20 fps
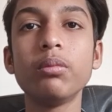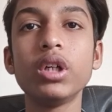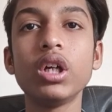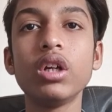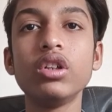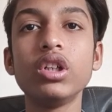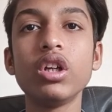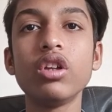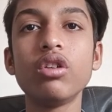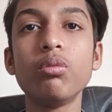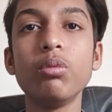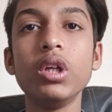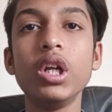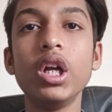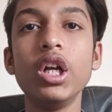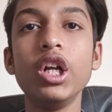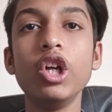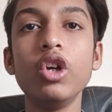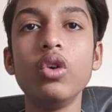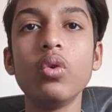but just be
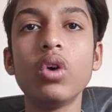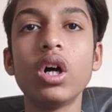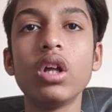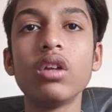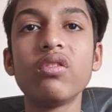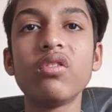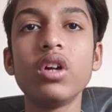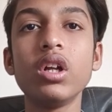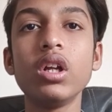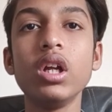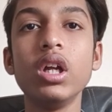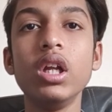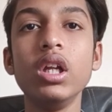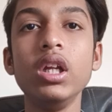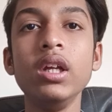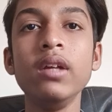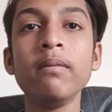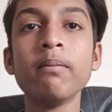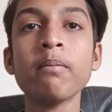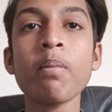ready to answer
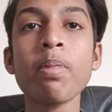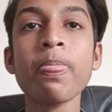any